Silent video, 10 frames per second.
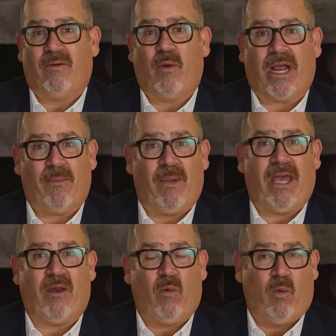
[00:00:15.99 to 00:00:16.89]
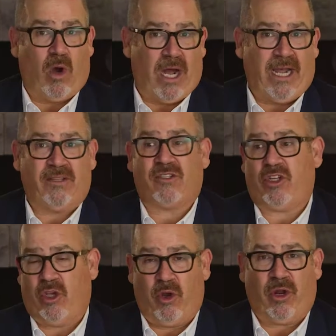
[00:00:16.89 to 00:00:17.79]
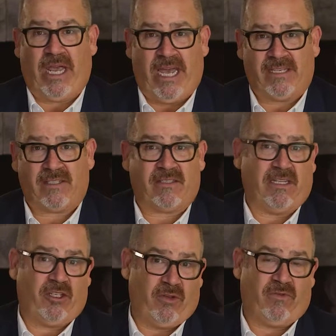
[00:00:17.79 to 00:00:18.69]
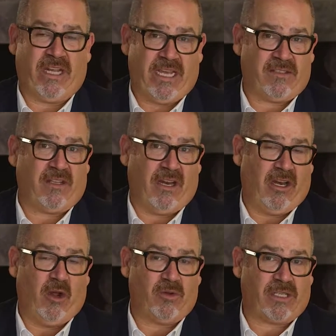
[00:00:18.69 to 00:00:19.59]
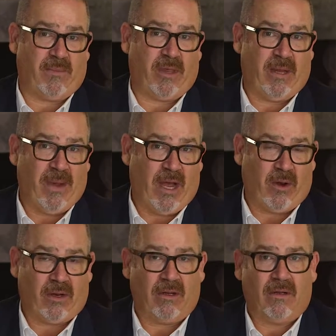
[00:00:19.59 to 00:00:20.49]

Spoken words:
recommend wines to your guests that you've tasted and know something about.